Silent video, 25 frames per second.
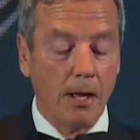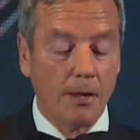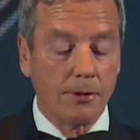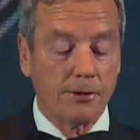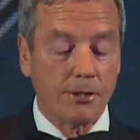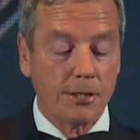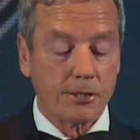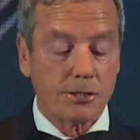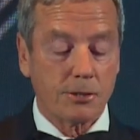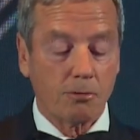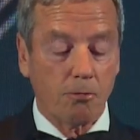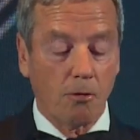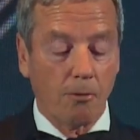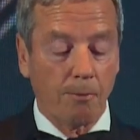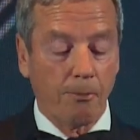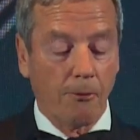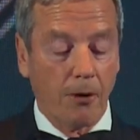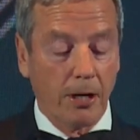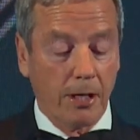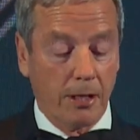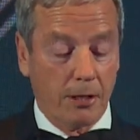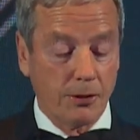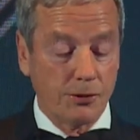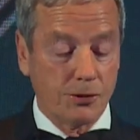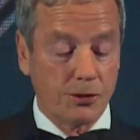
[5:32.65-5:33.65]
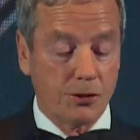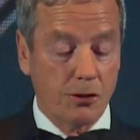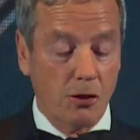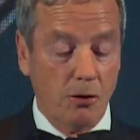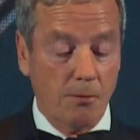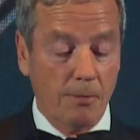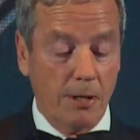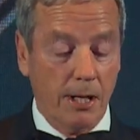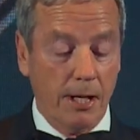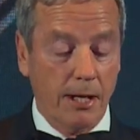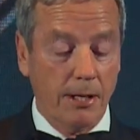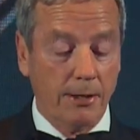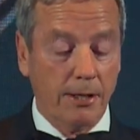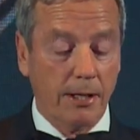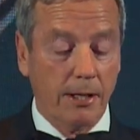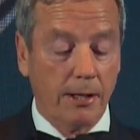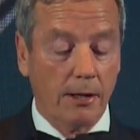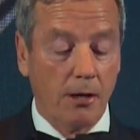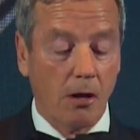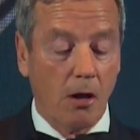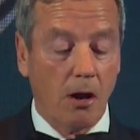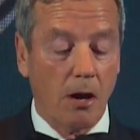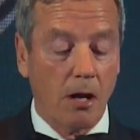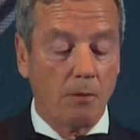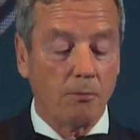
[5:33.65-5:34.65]
This will bring consumer lending
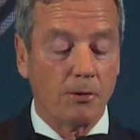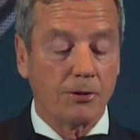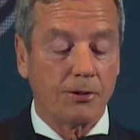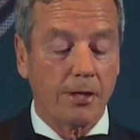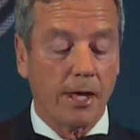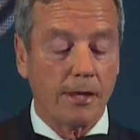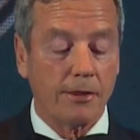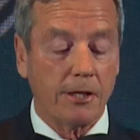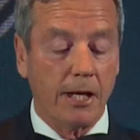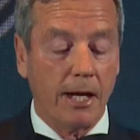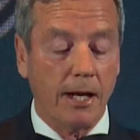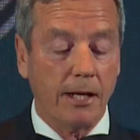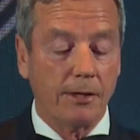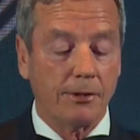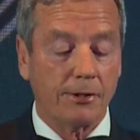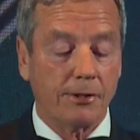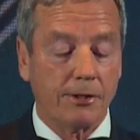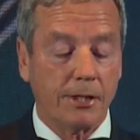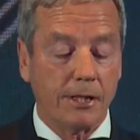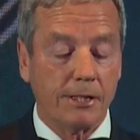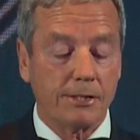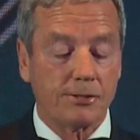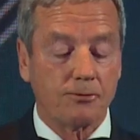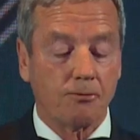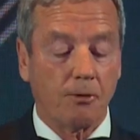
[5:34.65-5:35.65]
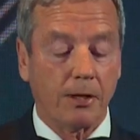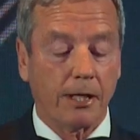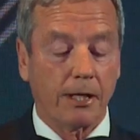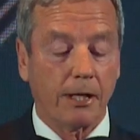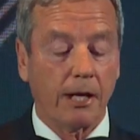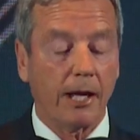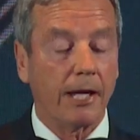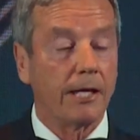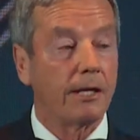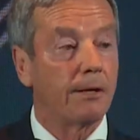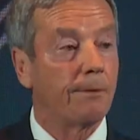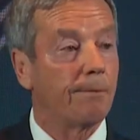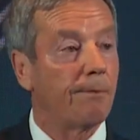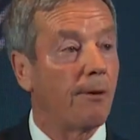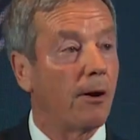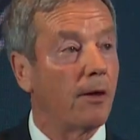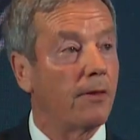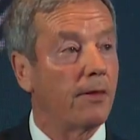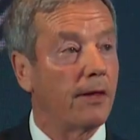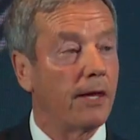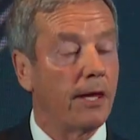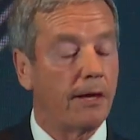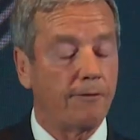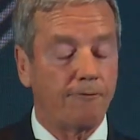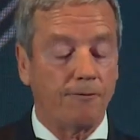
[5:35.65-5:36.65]
in line with other entities regulated by
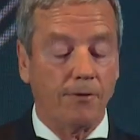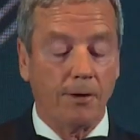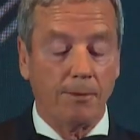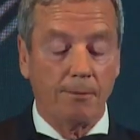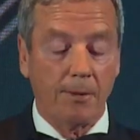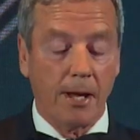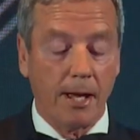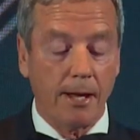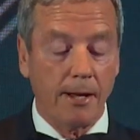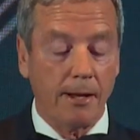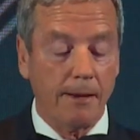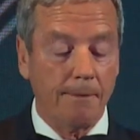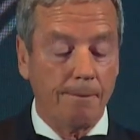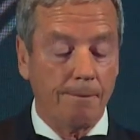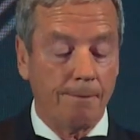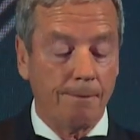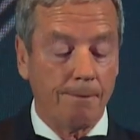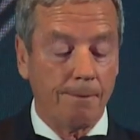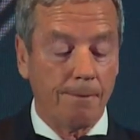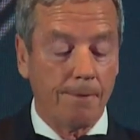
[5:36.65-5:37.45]
the FMA